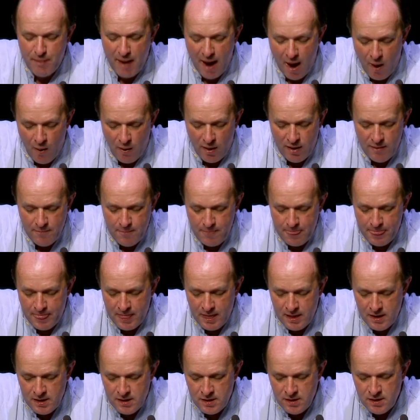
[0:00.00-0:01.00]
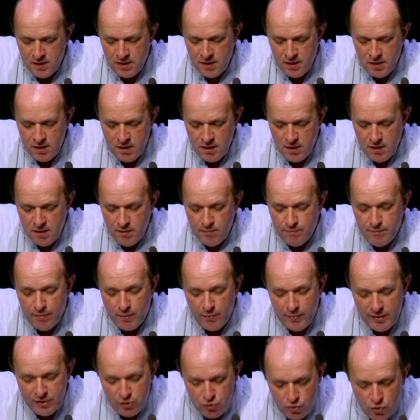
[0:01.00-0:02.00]
power.
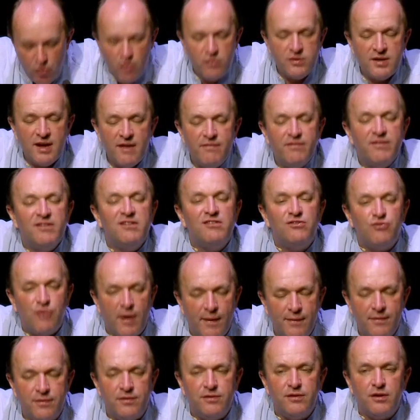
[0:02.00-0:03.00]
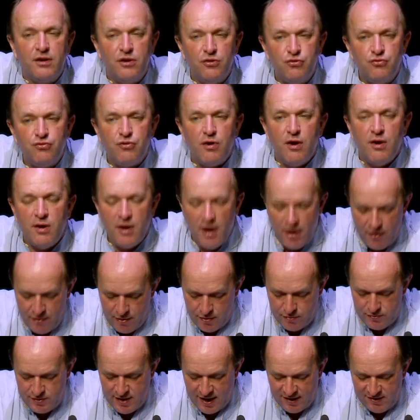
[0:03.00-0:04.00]
But we do not have the strength to control our
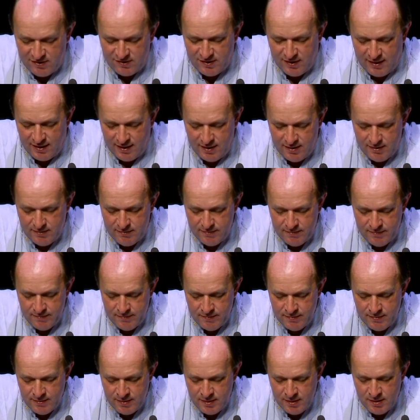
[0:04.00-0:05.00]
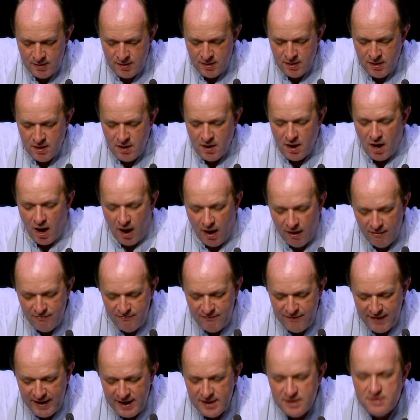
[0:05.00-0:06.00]
own destiny. Our
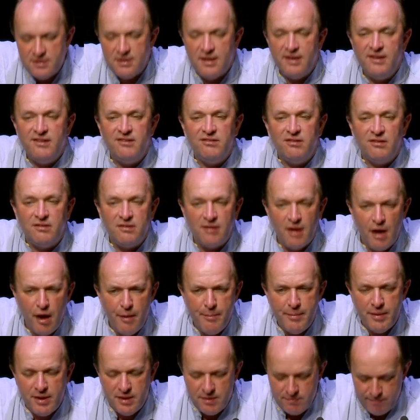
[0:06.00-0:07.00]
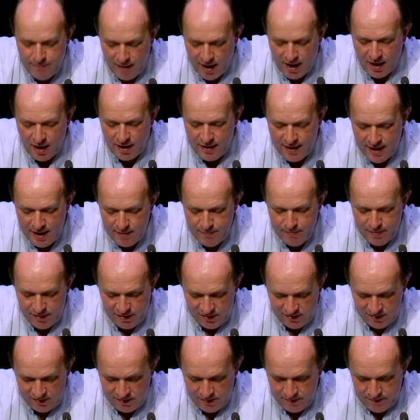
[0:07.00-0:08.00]
fate is determined by our
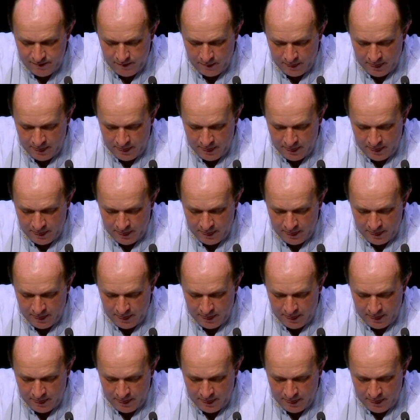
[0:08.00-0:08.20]
neighbors.